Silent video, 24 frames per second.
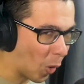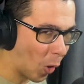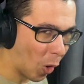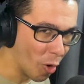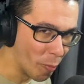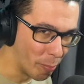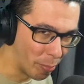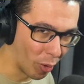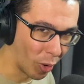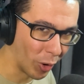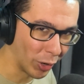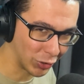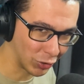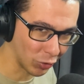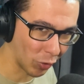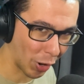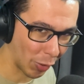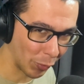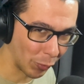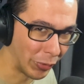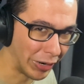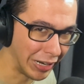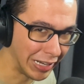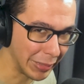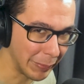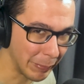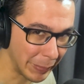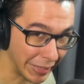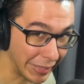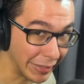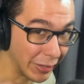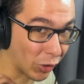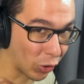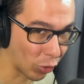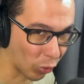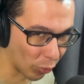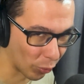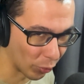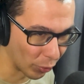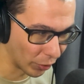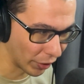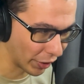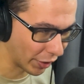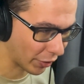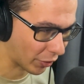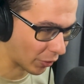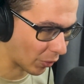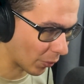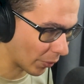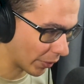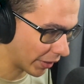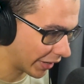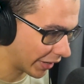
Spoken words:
oh boy, do I really mean critical